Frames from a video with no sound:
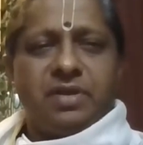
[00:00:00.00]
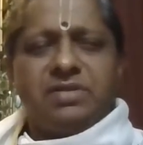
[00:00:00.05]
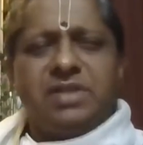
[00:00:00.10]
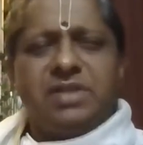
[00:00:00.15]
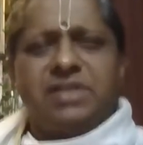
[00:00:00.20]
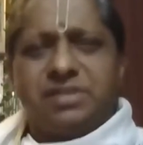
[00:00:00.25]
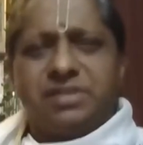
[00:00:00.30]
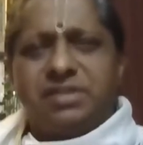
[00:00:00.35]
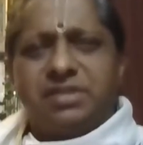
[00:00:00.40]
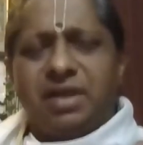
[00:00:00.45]

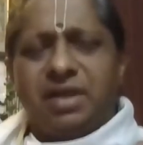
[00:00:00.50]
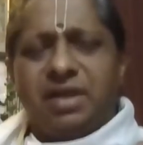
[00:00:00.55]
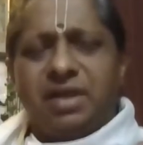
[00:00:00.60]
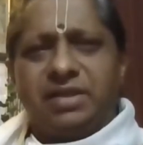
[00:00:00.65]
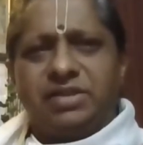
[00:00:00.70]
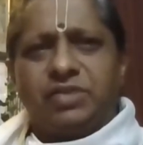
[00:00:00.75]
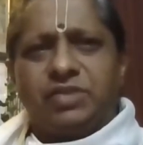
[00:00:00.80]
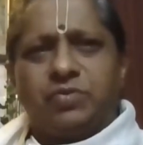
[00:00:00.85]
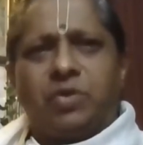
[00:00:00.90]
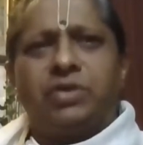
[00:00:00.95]

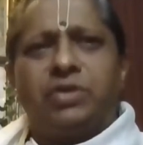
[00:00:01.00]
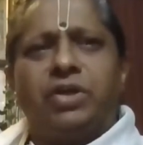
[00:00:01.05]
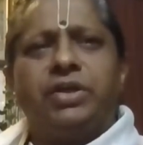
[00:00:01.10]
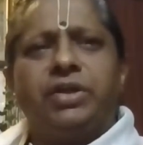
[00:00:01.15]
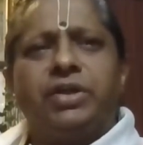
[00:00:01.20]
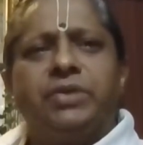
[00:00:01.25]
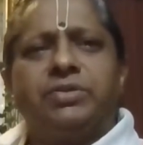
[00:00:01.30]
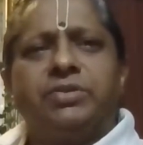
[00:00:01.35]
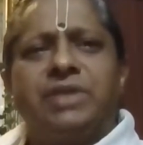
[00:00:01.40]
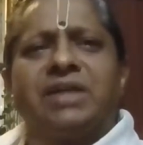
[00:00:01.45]
I just wanted to
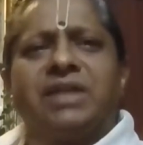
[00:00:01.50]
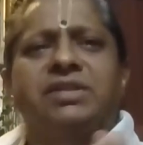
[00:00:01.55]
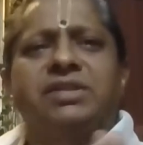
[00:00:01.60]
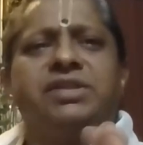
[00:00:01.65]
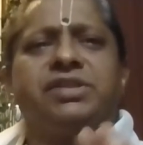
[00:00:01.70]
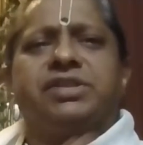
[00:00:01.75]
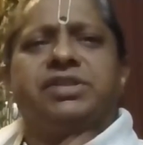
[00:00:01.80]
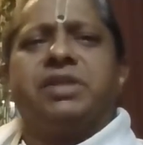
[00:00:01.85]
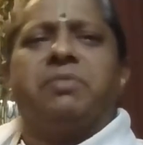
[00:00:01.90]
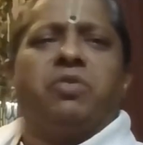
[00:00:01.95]
give that
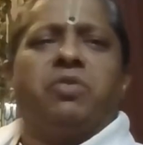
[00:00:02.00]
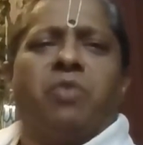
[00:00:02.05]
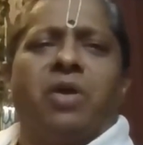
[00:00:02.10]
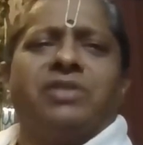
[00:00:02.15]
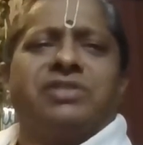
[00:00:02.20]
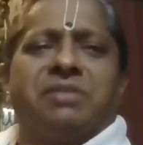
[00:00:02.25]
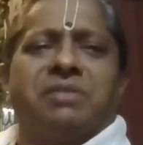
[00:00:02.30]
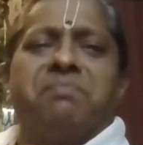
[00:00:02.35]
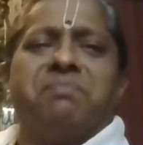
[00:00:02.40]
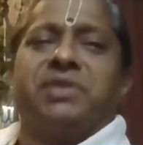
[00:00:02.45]
gist about
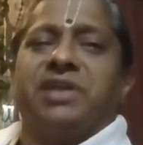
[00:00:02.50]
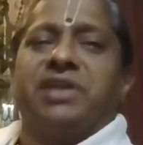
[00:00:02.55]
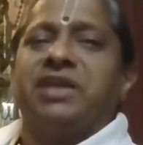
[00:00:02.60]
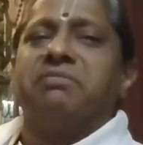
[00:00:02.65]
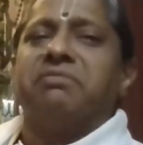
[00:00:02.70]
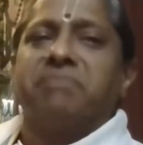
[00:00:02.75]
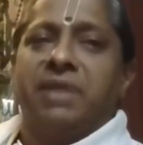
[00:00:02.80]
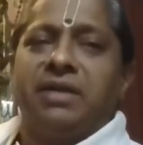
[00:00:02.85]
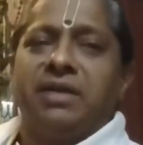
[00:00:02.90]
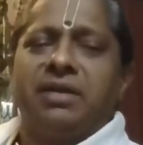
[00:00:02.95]
what
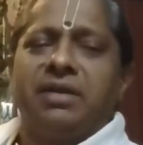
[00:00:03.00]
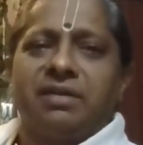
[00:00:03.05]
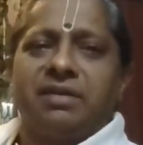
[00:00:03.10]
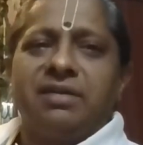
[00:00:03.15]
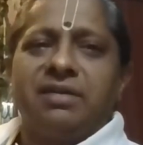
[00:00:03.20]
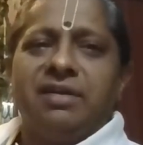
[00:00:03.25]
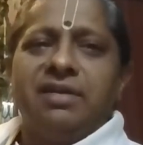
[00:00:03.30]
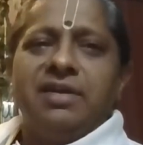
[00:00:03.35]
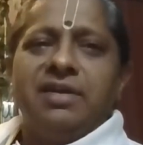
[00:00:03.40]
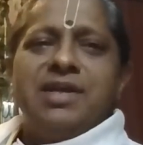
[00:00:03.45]
Sampradaya meant
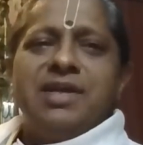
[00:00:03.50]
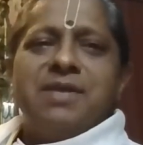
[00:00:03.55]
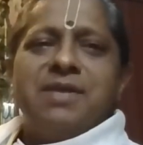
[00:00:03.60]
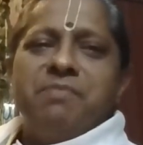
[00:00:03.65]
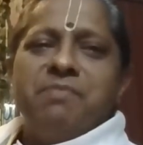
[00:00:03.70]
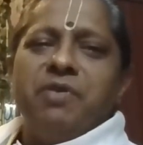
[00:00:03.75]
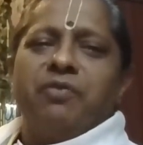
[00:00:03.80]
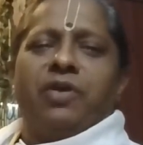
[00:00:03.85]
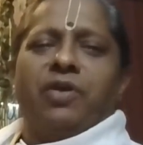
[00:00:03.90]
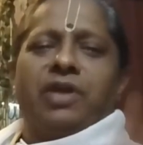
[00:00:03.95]

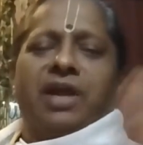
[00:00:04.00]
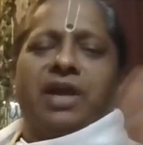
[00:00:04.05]
before